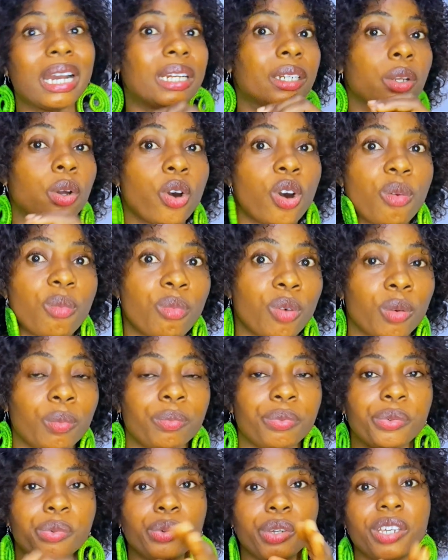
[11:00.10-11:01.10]
can come
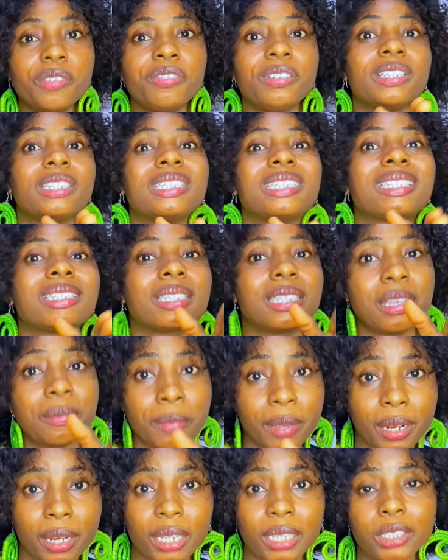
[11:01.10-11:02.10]
up if it is
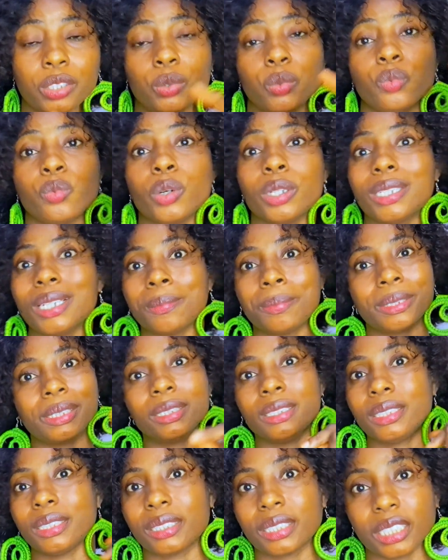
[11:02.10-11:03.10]
similar to what that
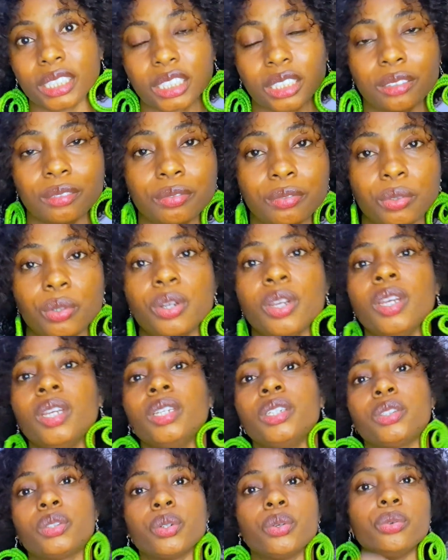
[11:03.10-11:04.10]
person is searching for.
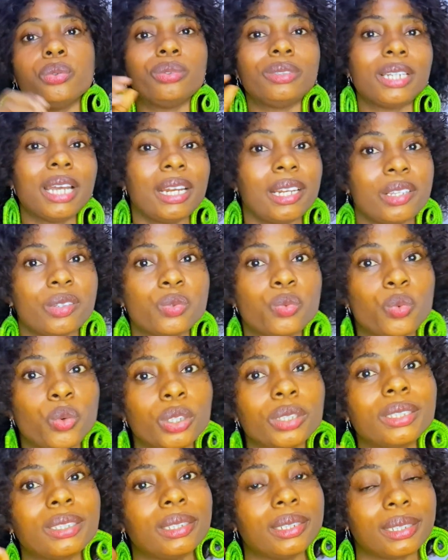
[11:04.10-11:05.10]
So that is
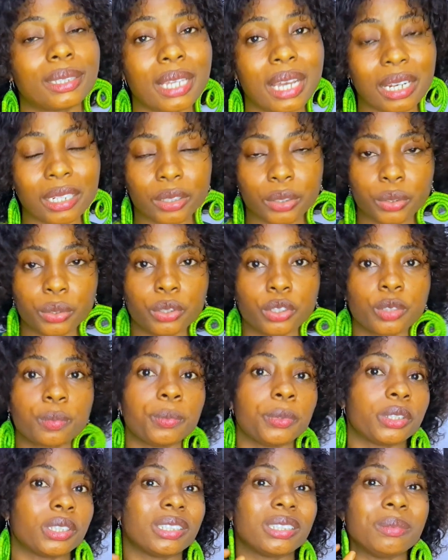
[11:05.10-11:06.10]
what the tag does.
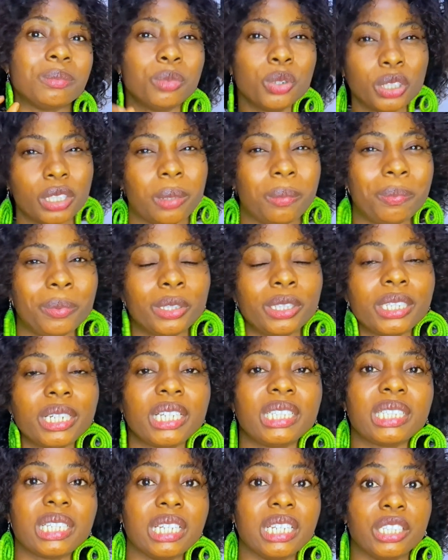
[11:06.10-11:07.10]
But the most
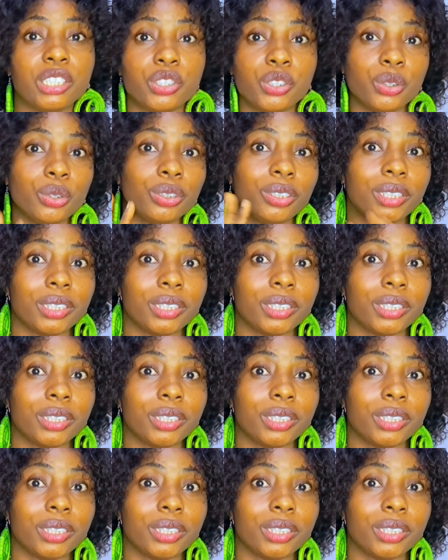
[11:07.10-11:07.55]
important is your